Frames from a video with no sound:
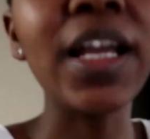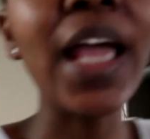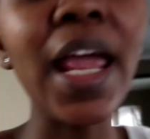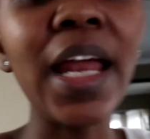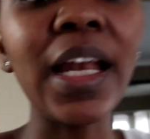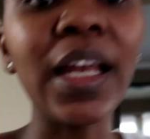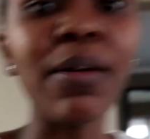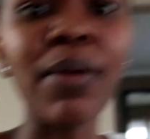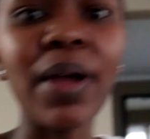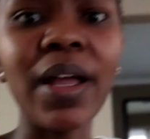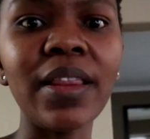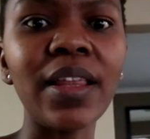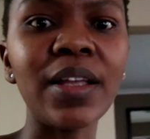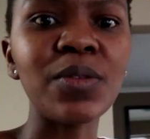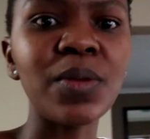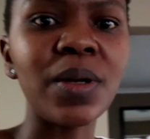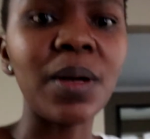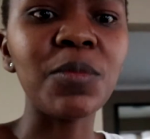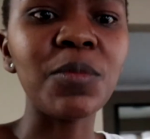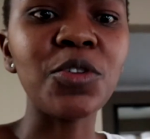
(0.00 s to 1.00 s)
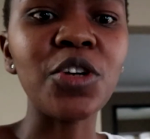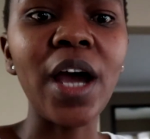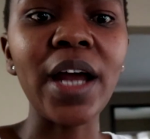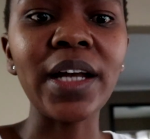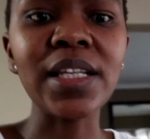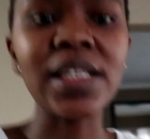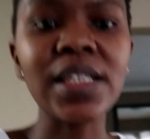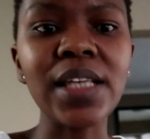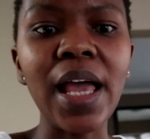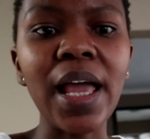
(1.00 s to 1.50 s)
Anyway, that's what I'm trying to
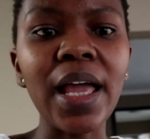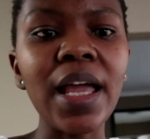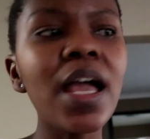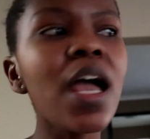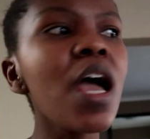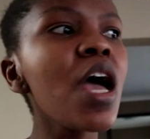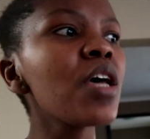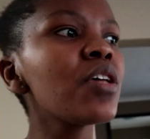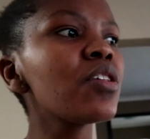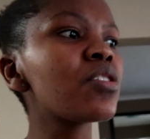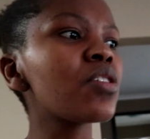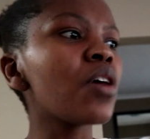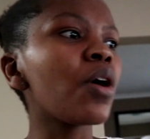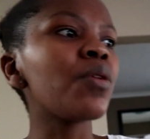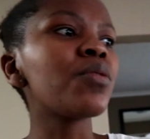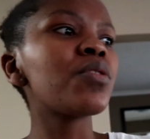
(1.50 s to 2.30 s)
say. So